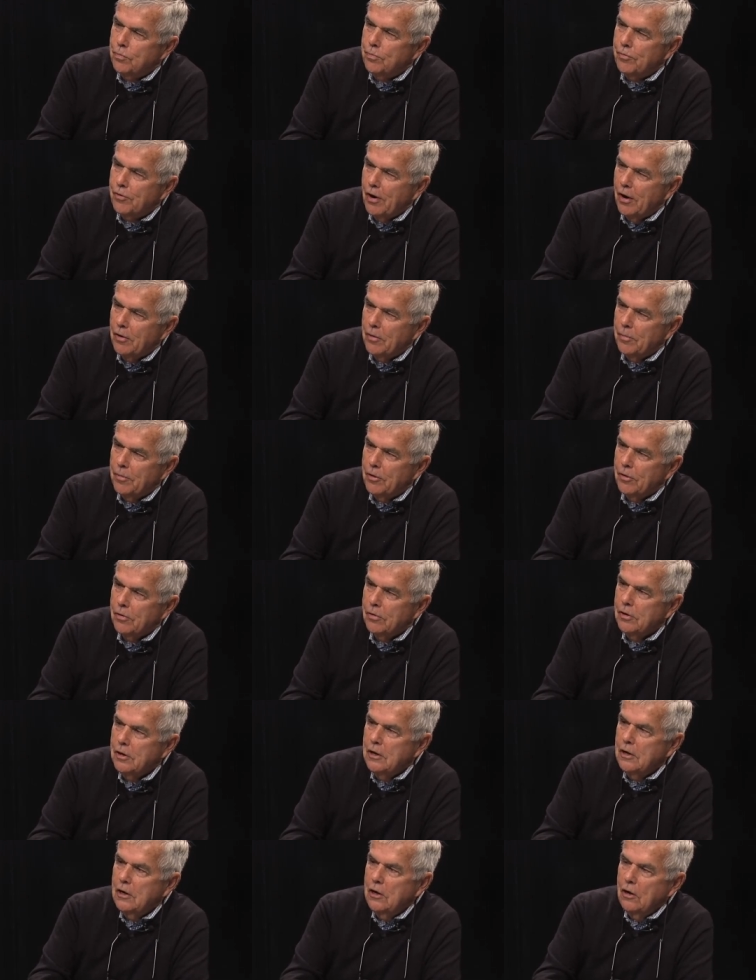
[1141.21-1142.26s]
Brattleboro,
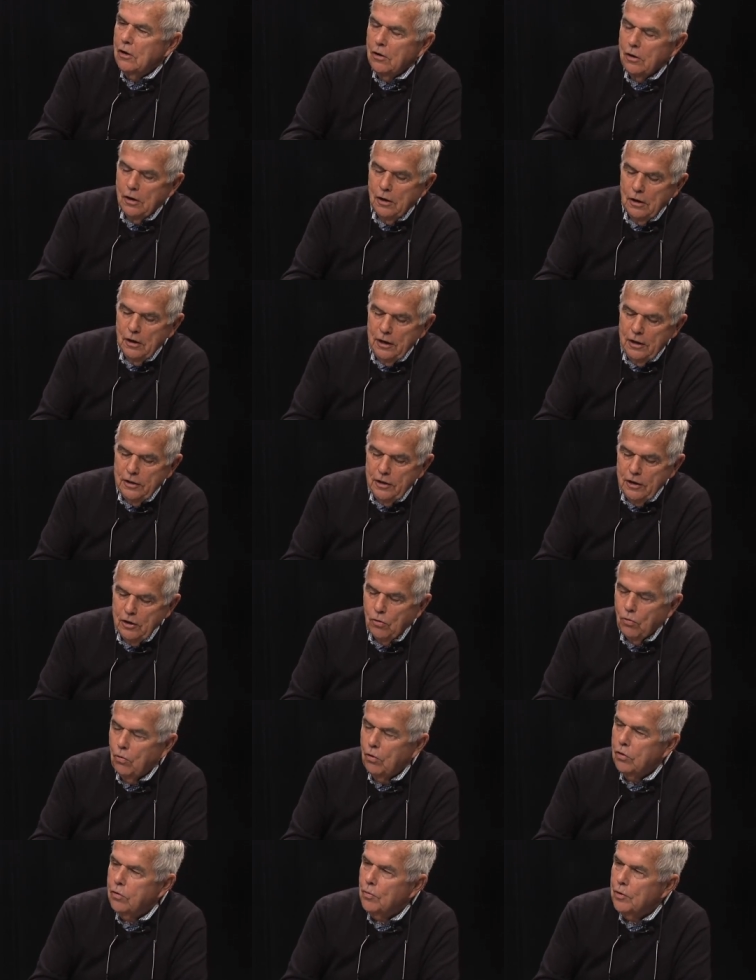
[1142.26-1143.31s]
uh, and they go
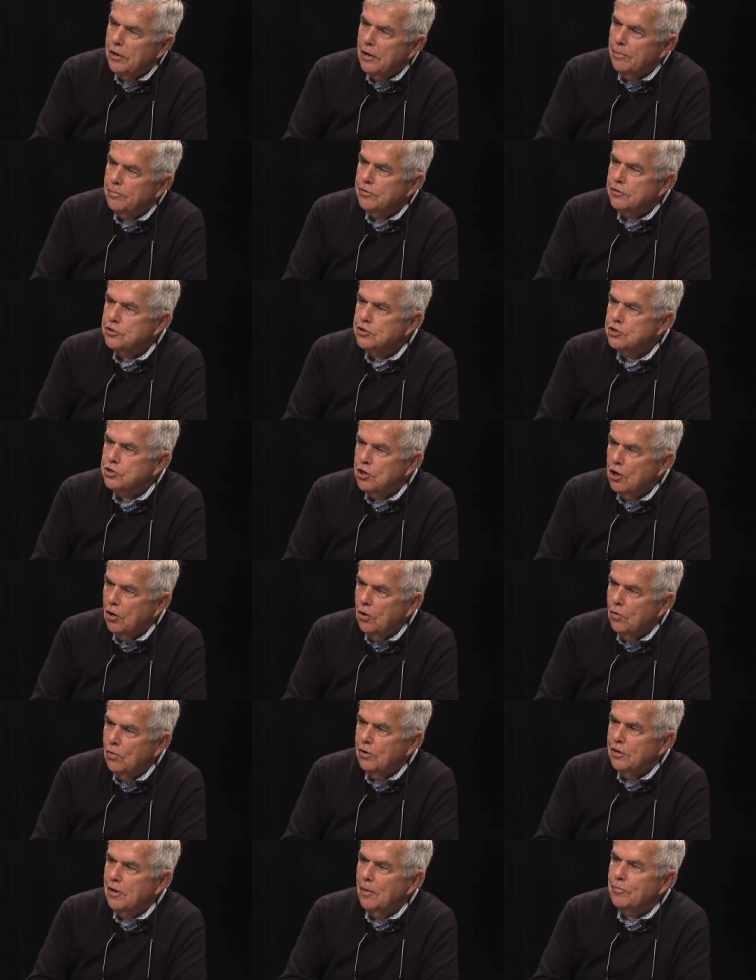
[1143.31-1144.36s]
all the way up to
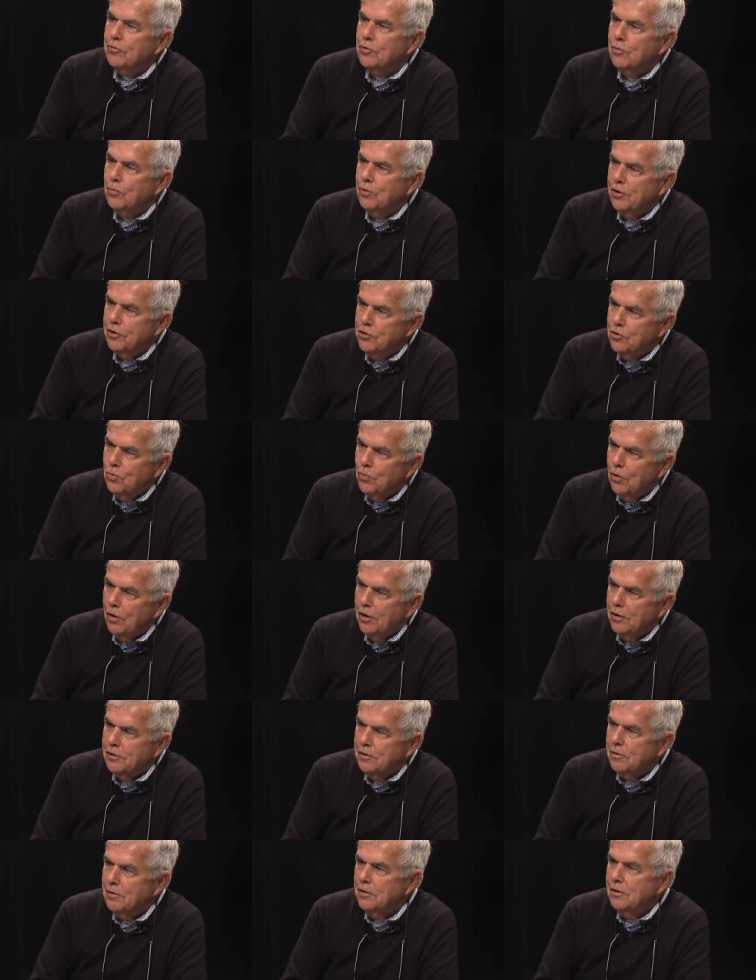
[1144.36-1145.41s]
Stowe and up to where you
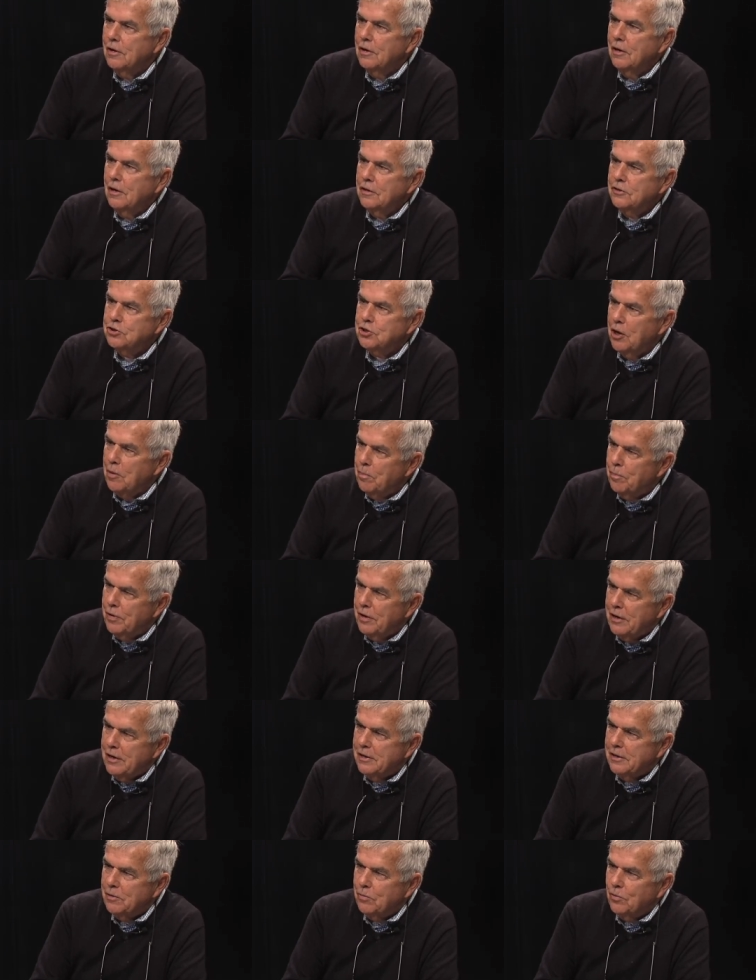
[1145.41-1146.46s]
are, to Jay
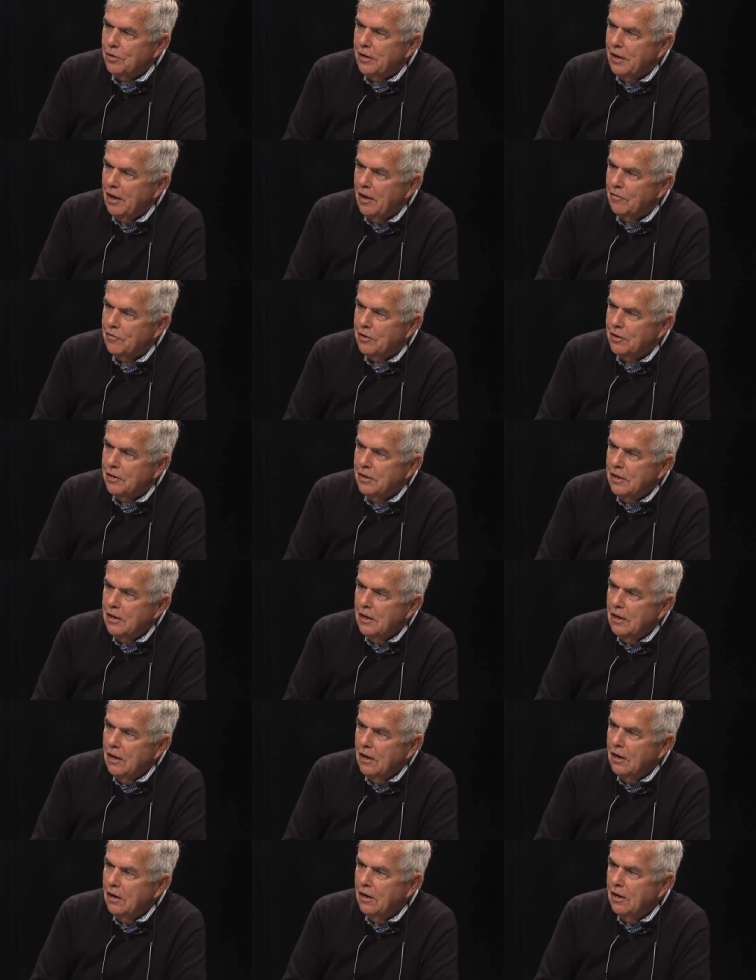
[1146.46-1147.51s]
Peak and what have you.
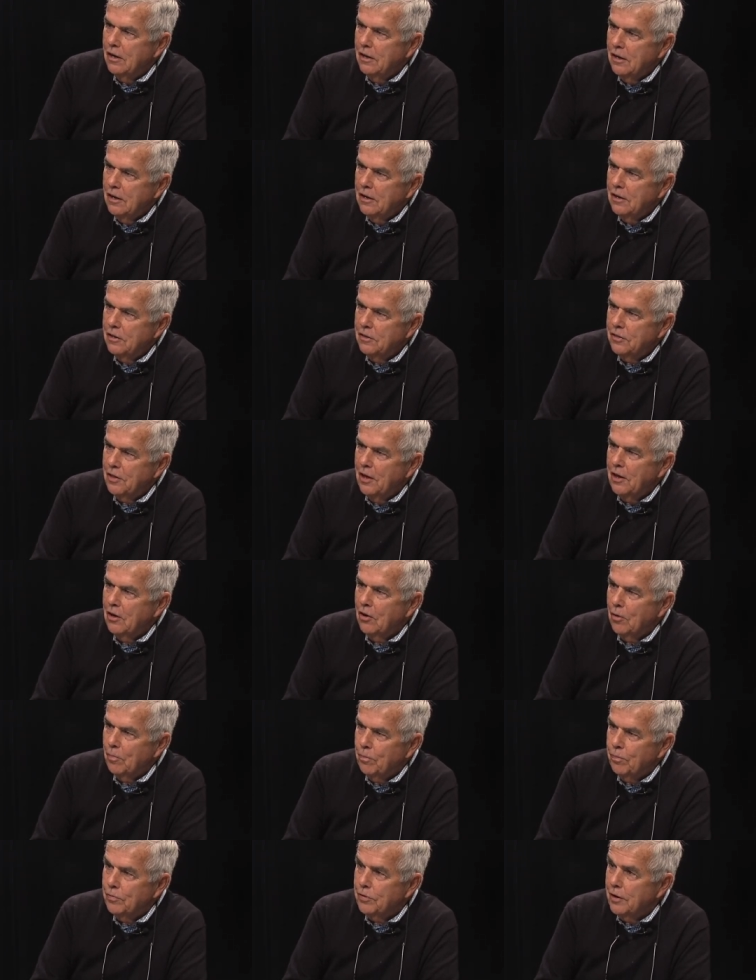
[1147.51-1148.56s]
Uh, they
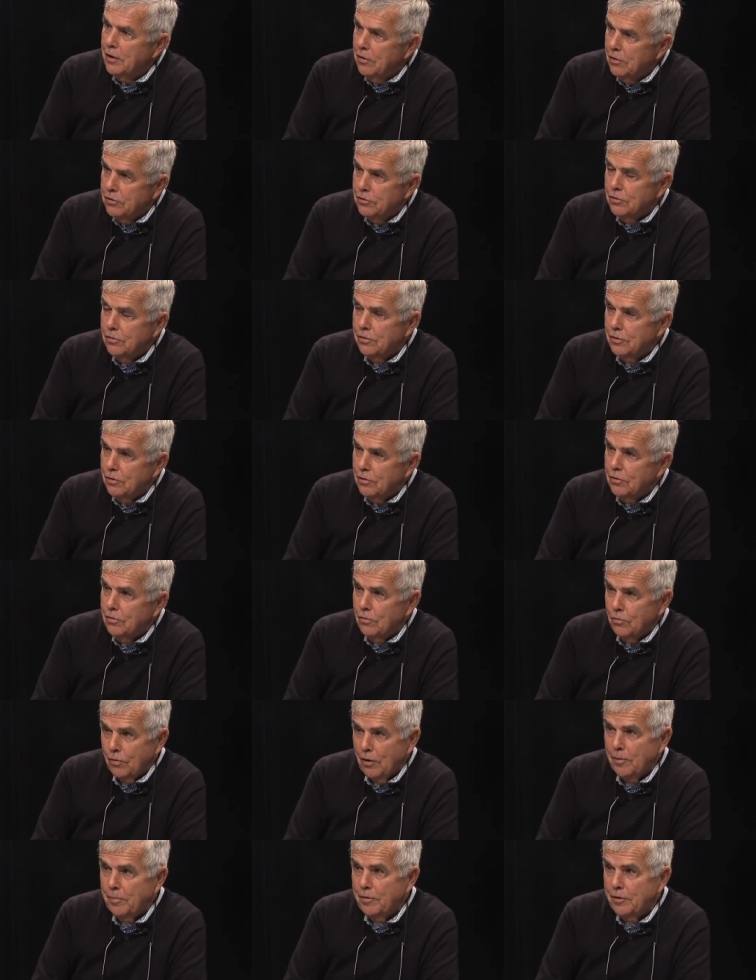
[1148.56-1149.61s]
are they are doing
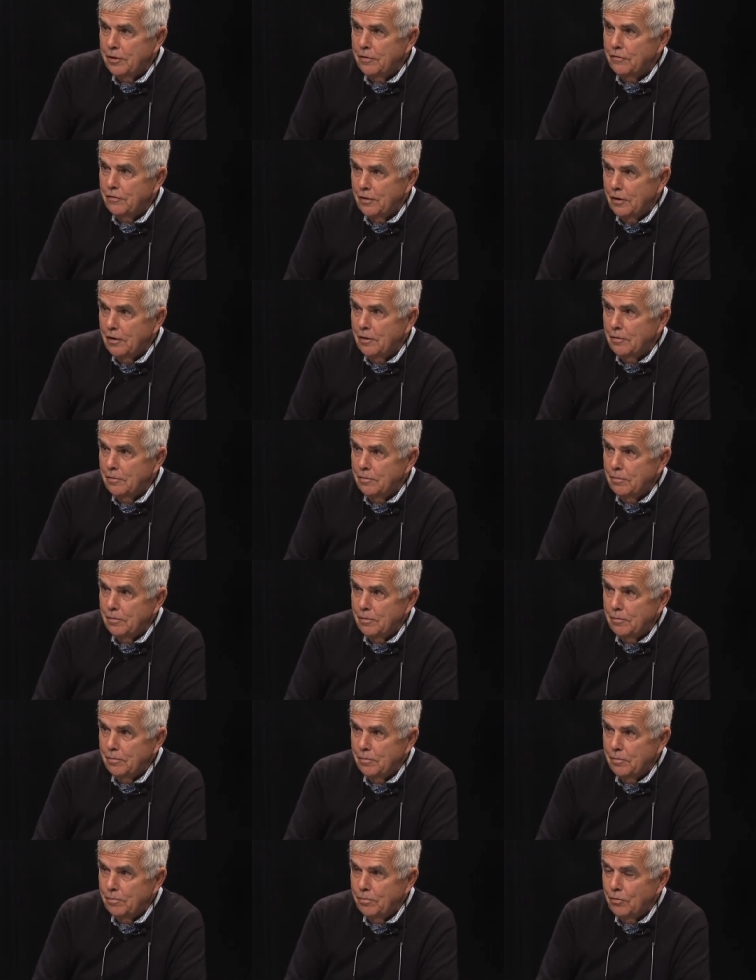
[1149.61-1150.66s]
quite a bit of uh,
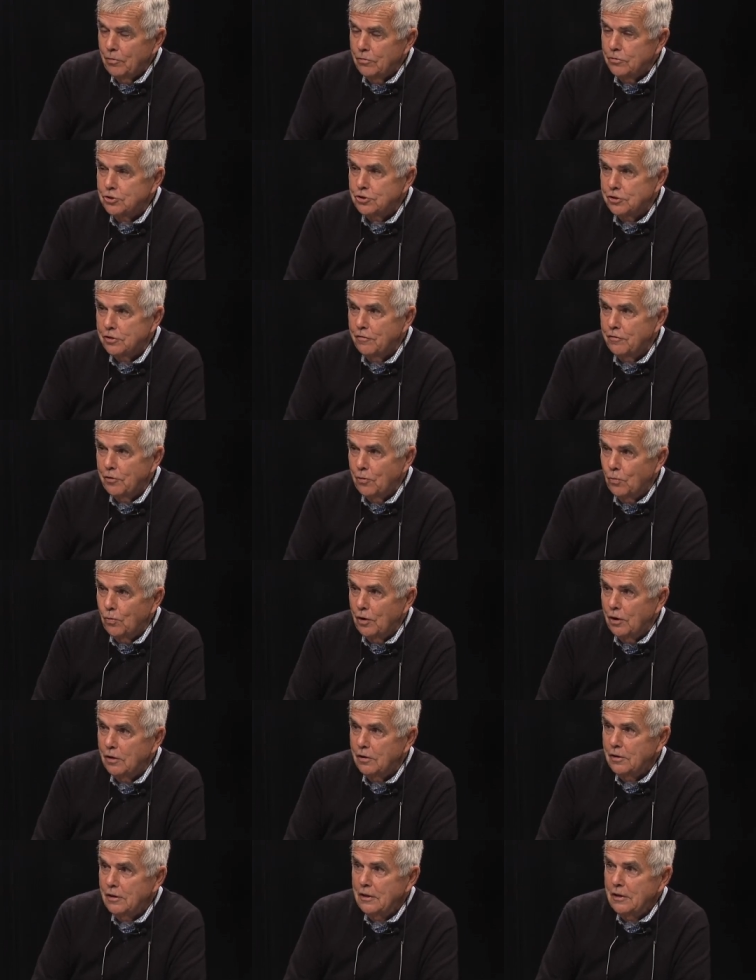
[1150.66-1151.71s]
pollution, if you
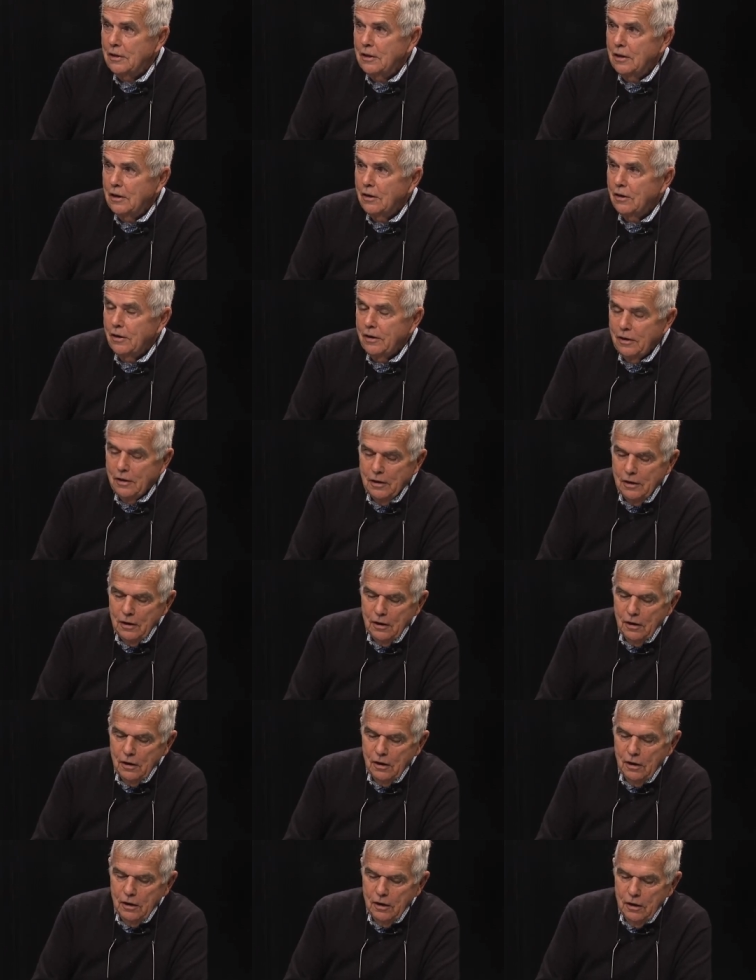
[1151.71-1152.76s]
will. Sure. Right.
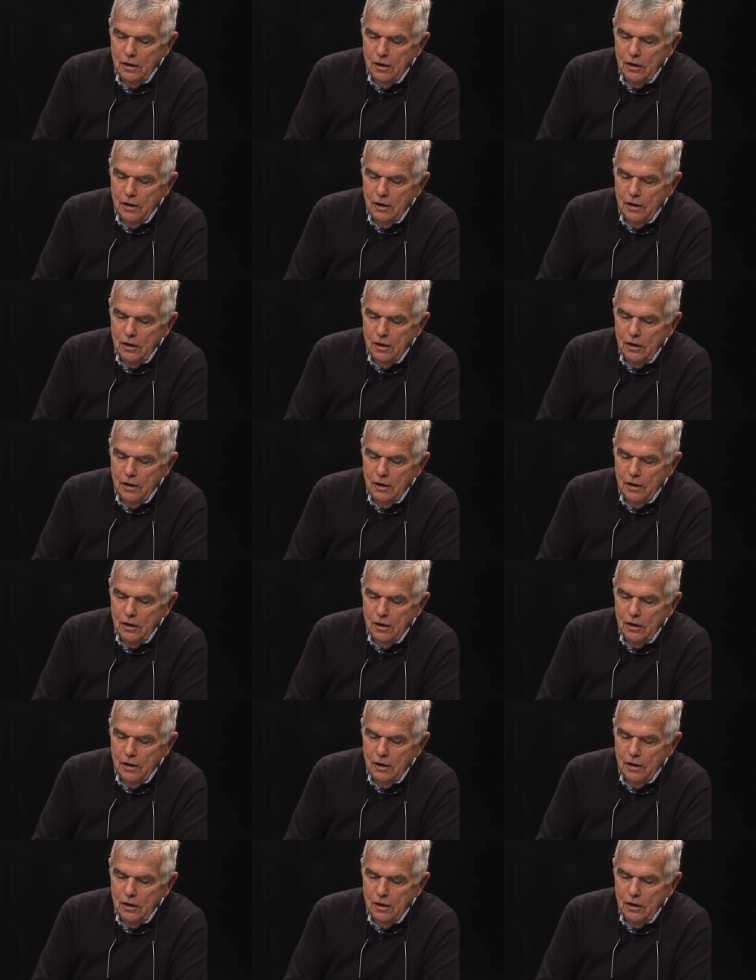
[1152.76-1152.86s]
Uh,